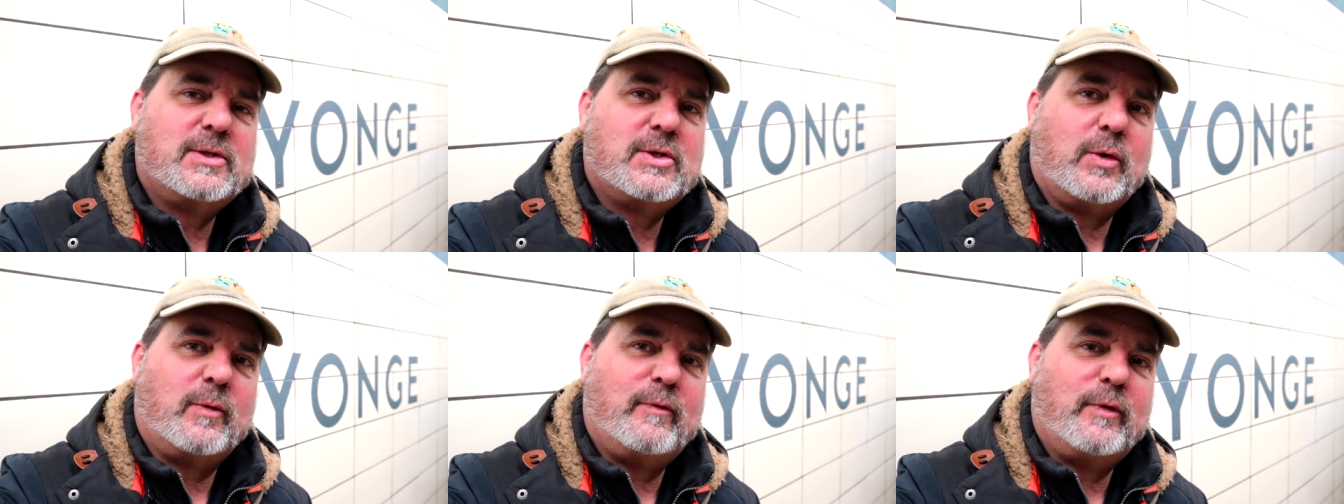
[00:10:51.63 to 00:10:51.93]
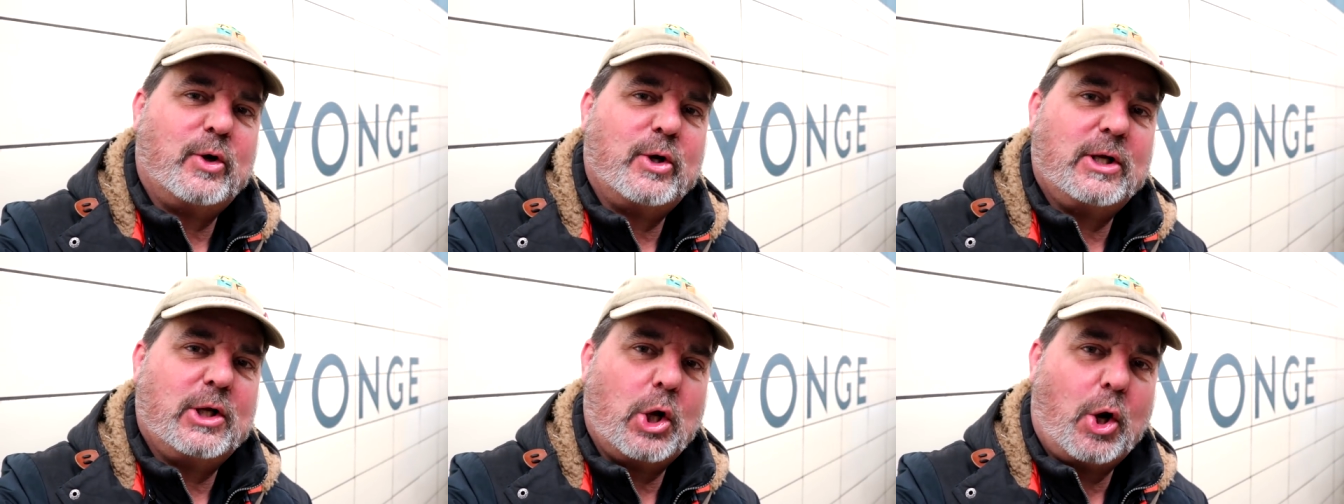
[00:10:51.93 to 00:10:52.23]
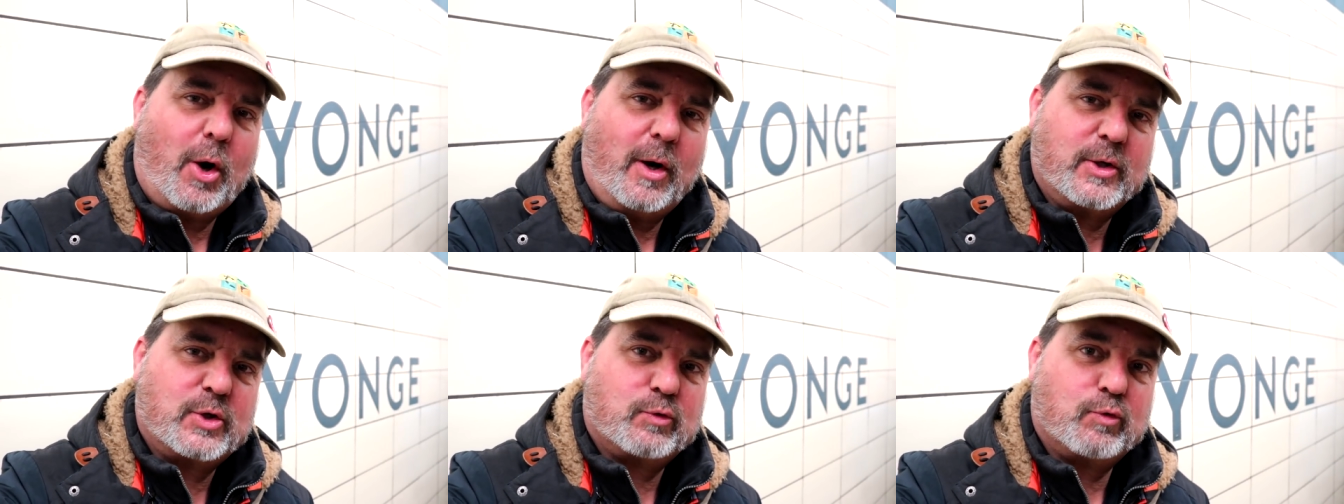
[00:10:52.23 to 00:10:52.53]
It's a very
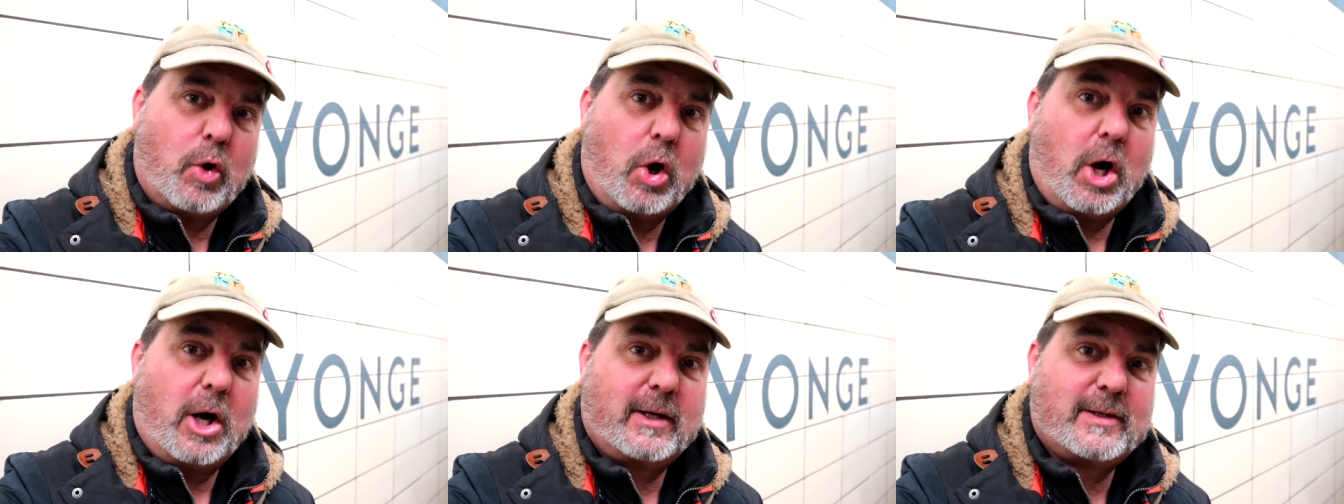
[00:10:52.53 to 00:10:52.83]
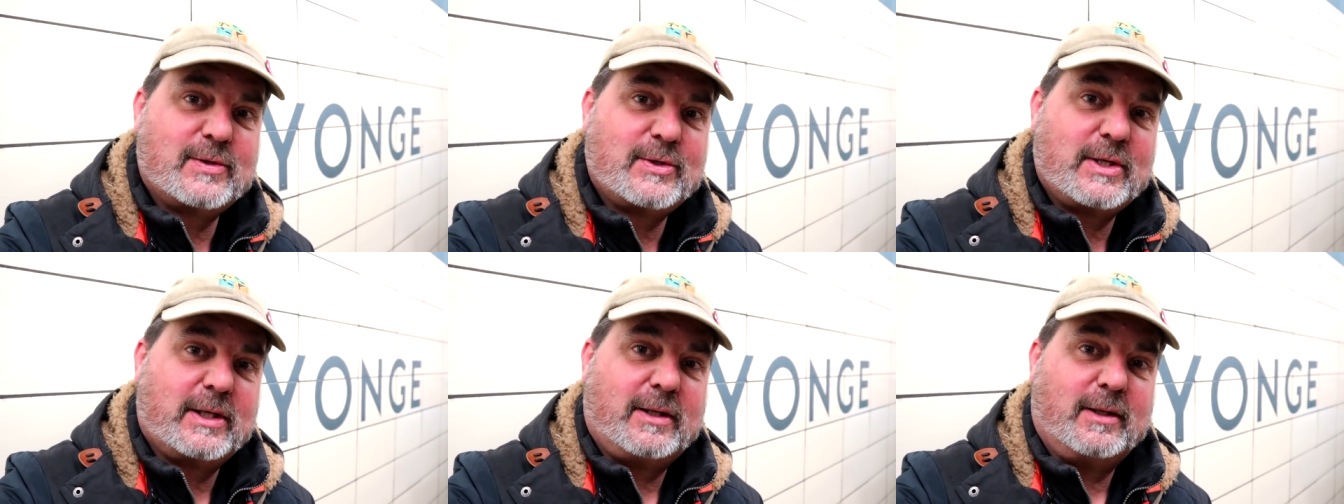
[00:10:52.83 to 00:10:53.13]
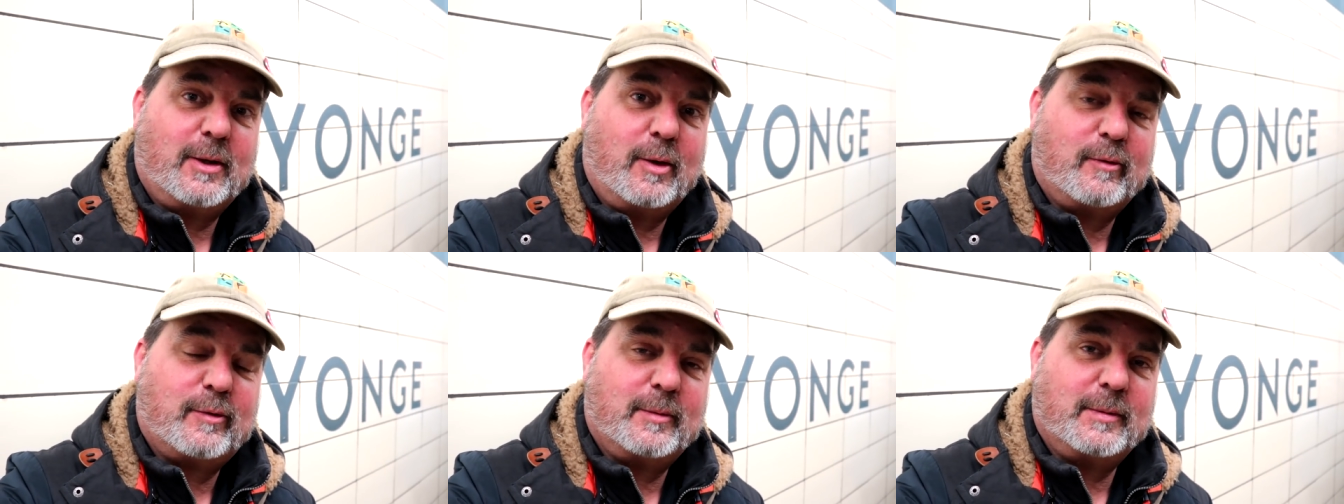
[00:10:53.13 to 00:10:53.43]
large rock
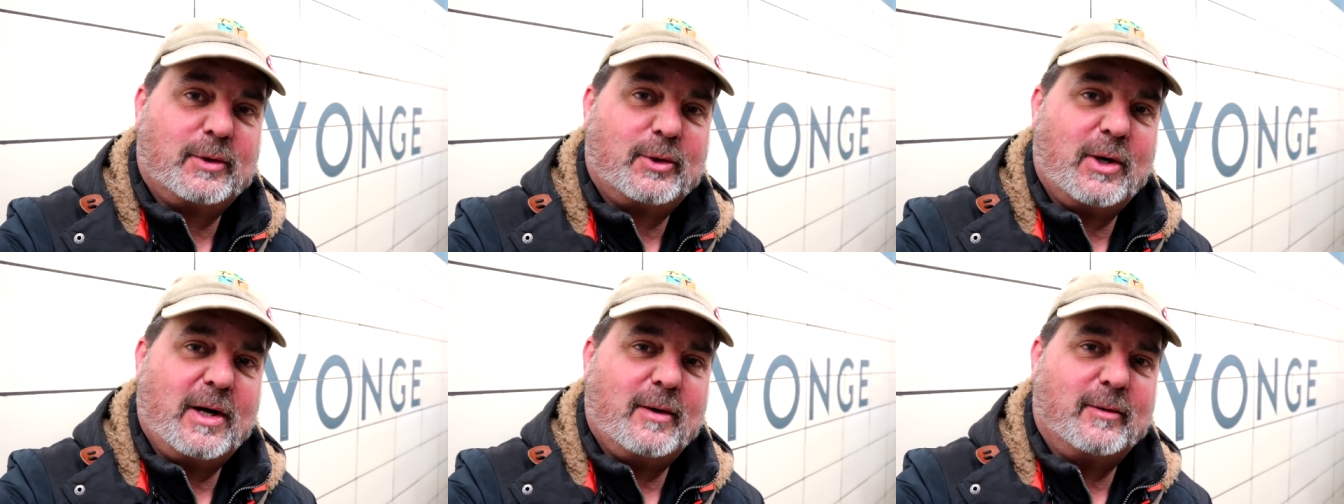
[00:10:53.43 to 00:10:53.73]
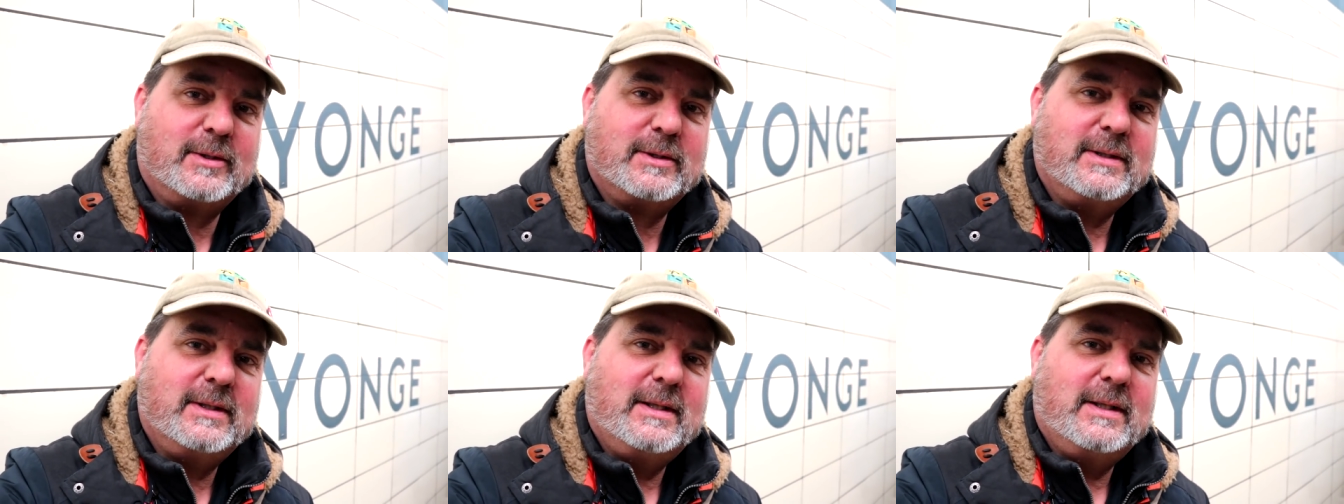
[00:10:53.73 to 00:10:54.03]
sticking out from the ground